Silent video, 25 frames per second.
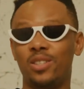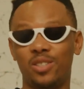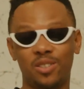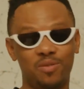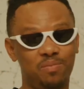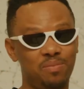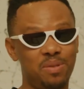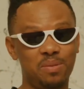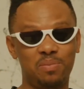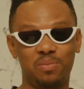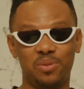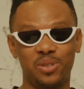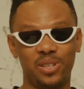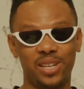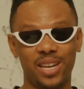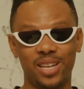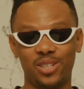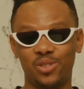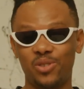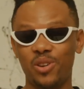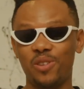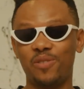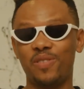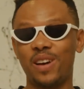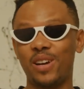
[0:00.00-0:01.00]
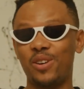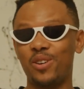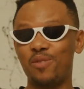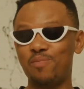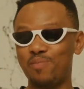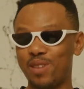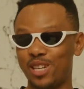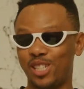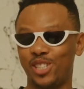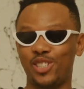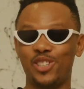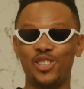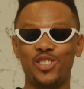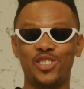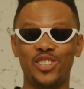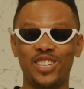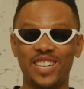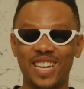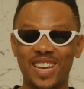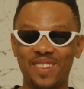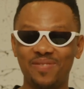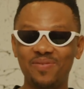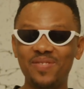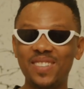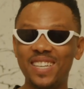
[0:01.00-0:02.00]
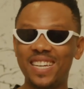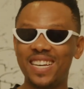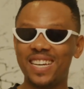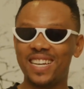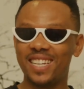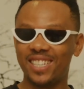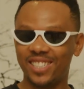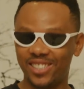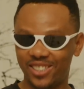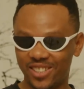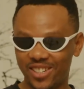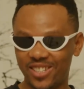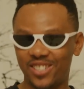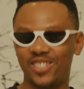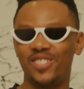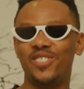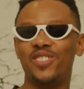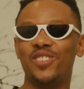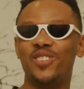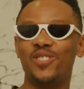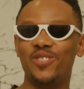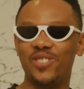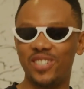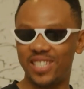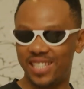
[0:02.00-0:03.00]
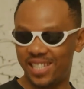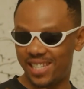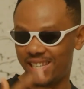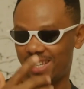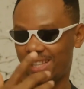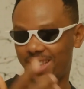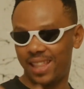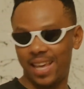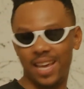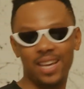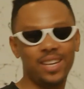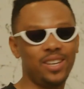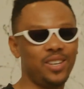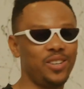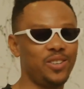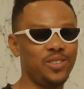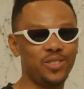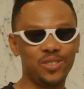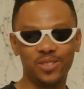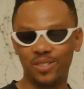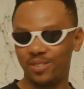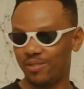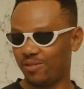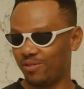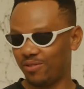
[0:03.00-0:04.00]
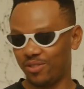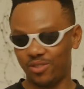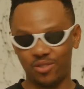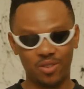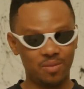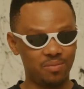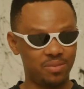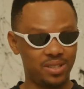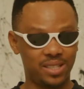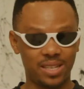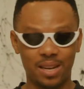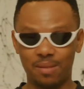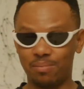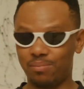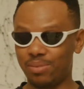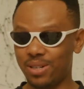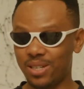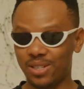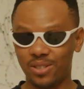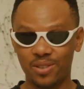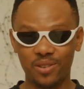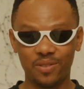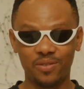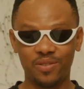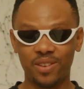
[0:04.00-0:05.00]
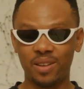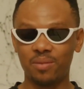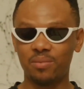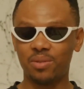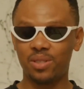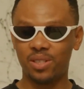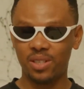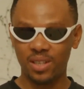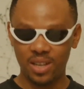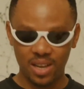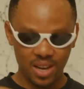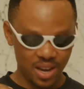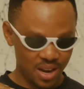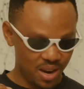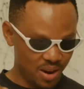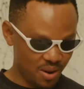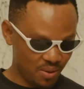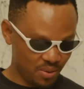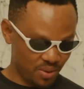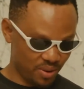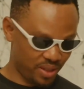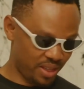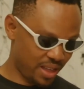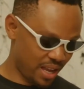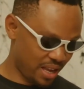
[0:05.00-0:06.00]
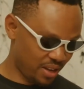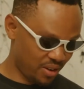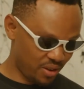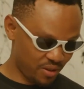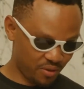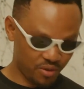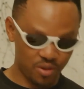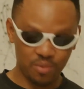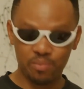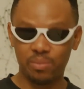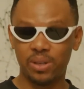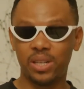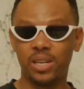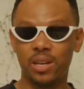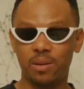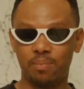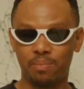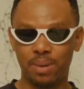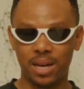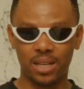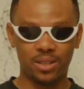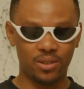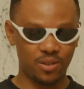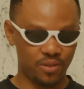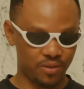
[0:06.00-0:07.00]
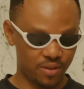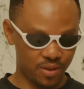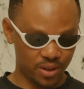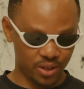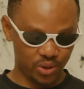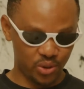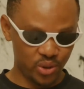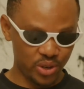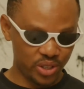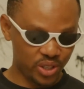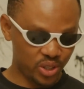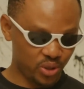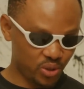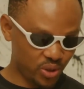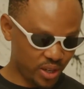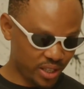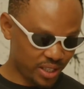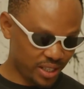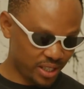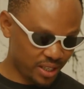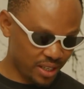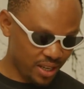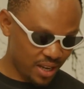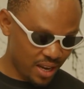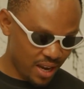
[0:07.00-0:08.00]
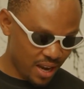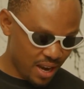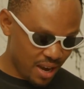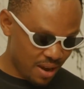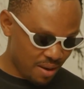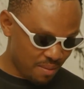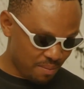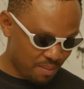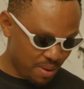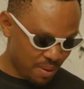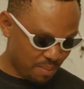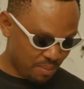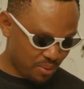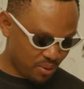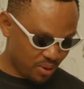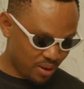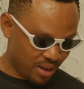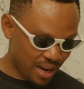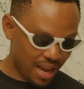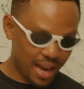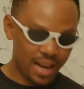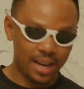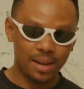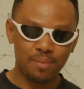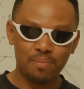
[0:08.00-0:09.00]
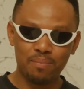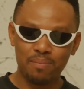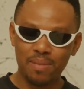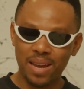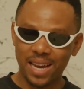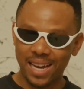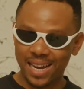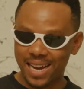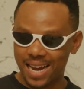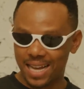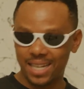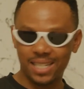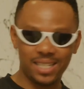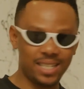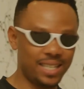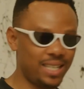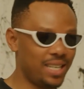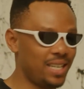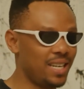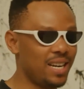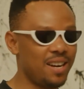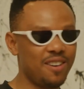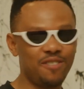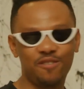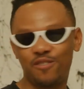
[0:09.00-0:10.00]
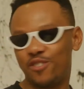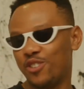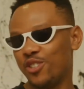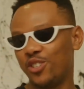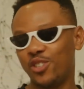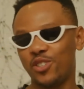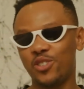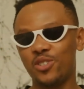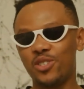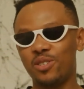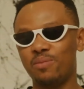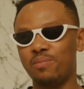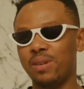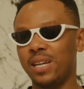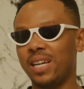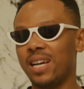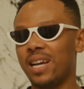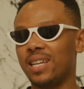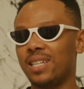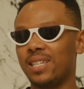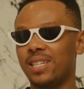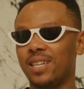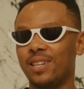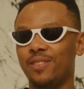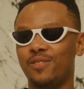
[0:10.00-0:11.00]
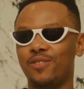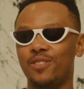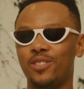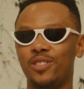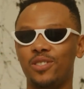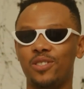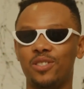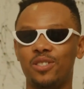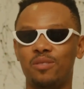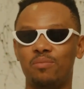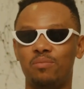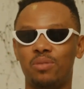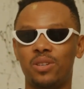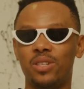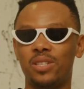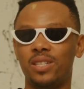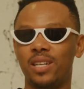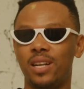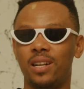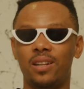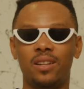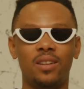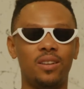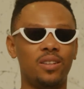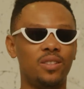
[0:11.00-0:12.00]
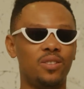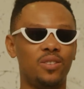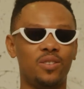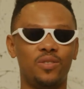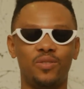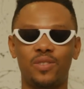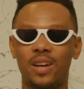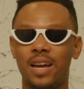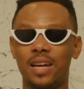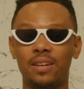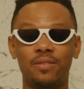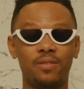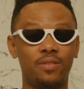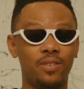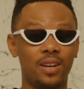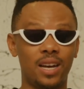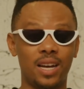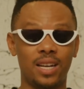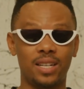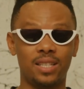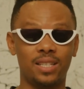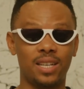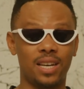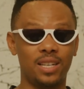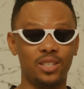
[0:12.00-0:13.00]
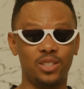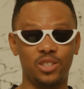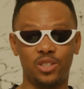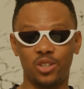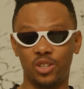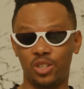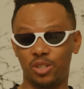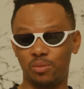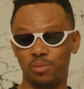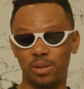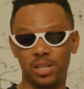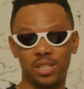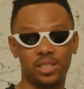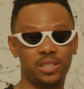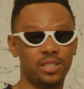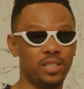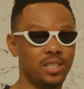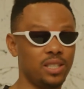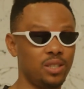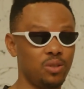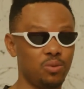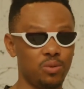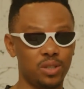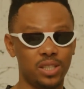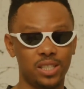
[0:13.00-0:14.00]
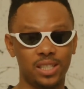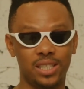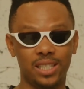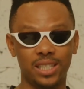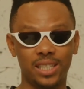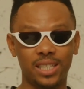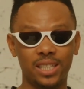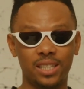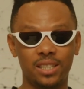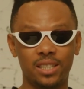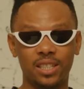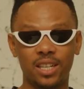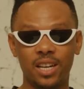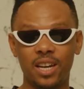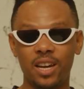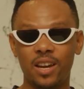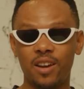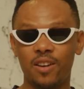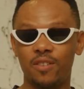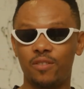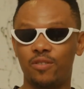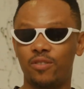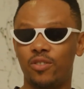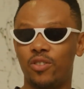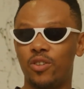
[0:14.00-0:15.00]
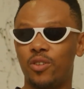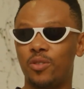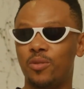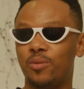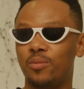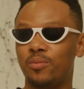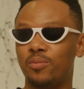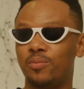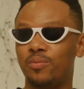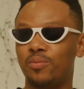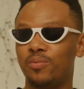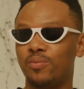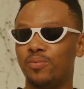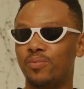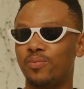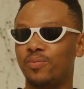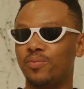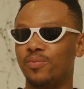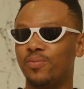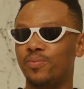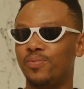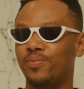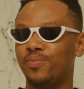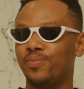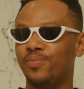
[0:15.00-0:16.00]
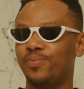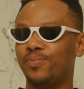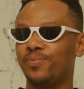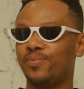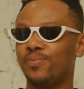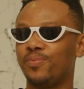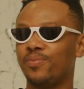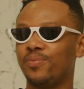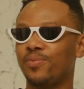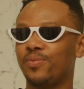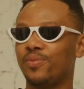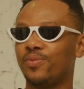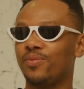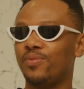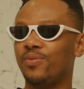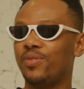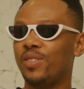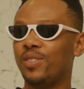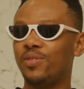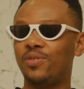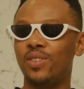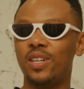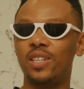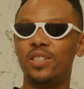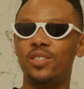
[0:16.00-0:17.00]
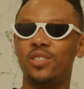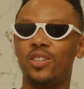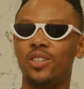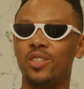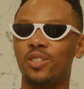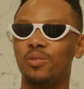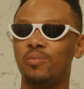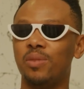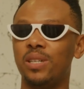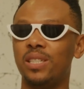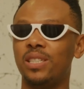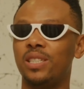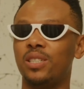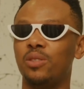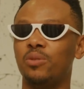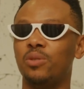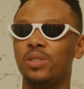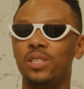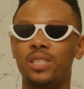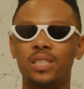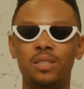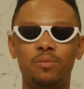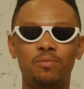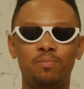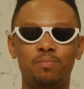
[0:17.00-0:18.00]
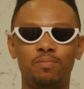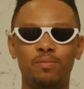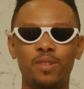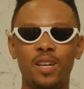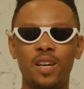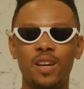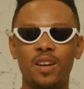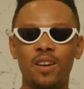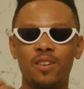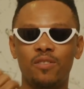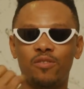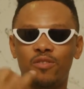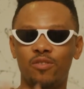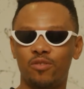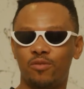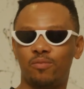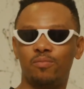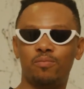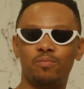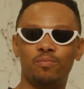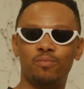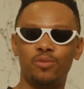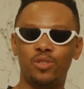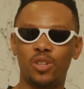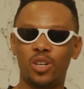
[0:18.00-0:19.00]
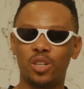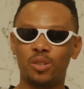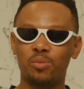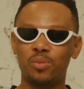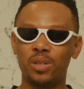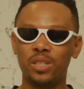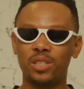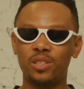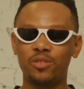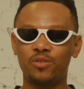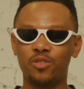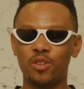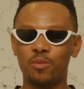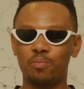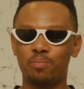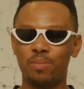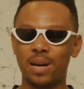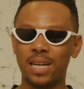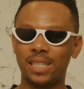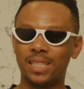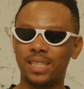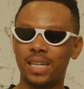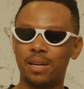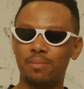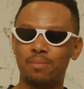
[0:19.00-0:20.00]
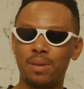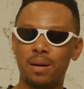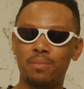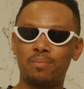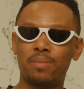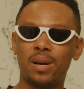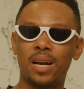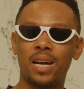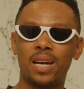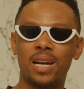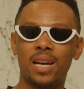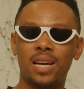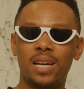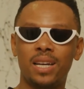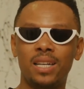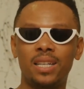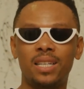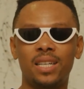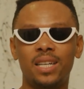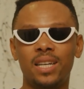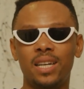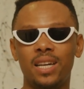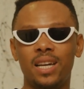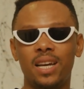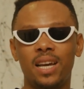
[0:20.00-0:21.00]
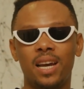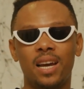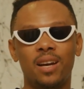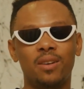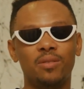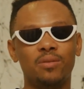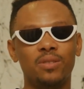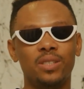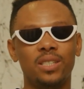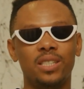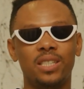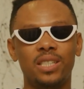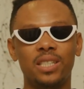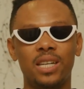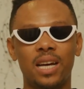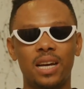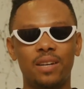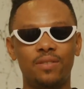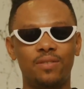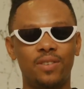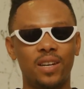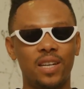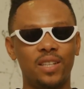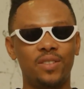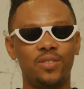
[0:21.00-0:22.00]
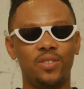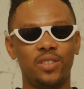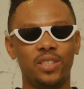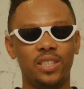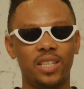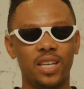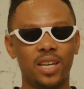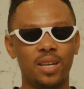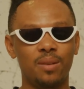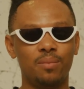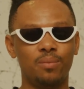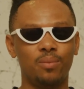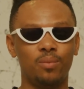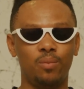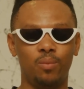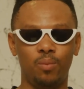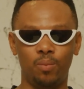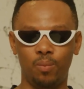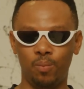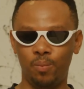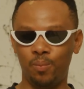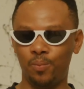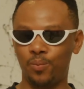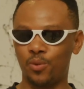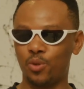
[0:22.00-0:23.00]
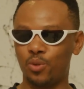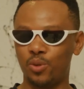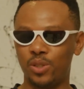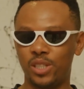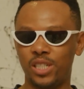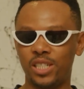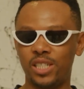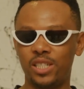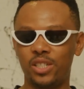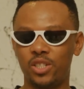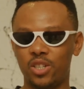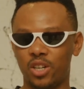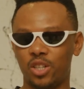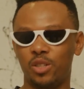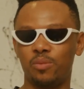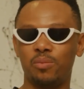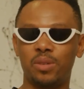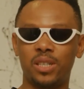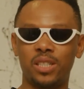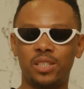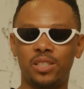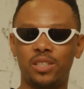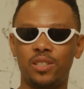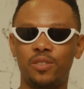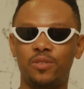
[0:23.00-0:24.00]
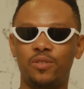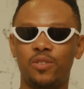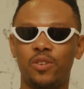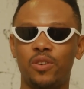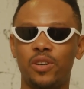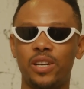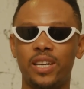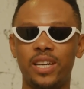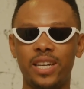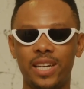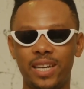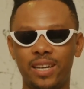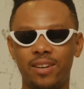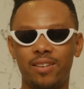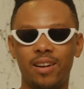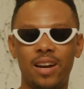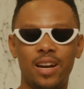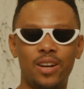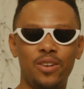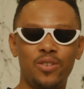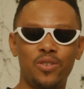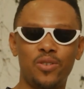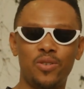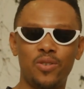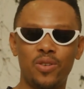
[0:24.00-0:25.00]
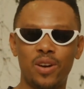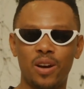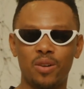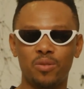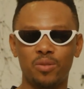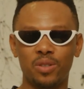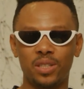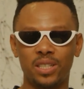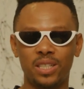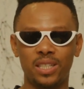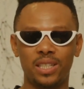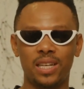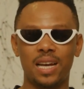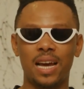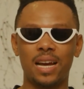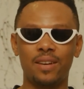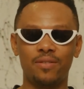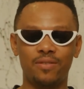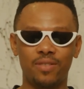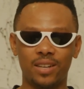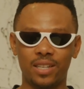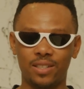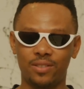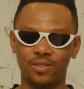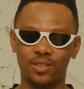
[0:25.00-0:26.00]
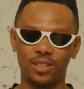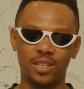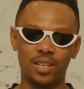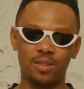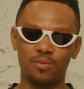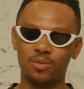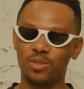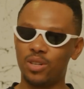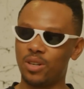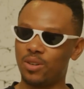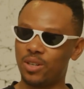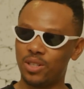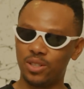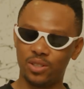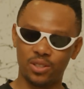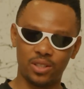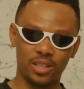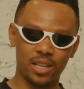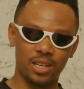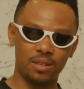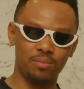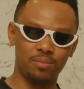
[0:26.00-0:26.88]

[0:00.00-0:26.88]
of people here. So if I don't mention your name, just know we still thank you from Sam Presto Films. We thank you for being a part of our 2020. People like Megascare Photos. Megascare Photos brought a lot of adverts and documentaries we did from different documentaries. We did documentary for Pachamama, and we did advert for them. We did documentary for Irano, and we did advert for them. So I want to thank